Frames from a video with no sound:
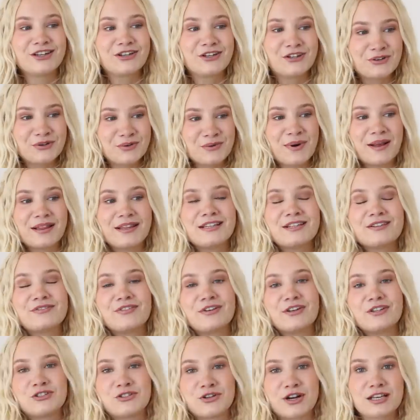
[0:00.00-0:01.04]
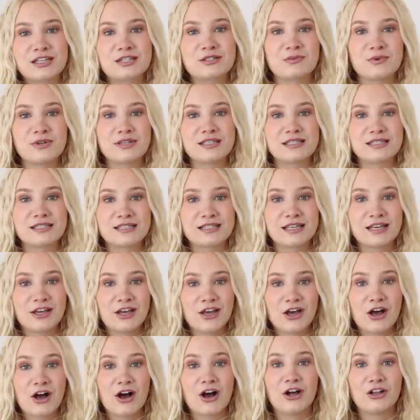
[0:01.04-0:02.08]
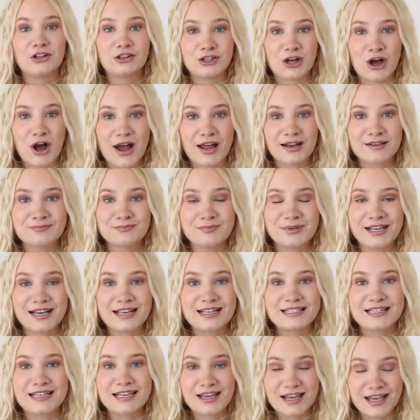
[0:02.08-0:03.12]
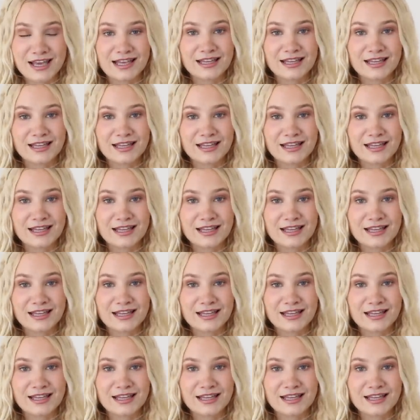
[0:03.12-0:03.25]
The Cruella de Vil dress was a lot because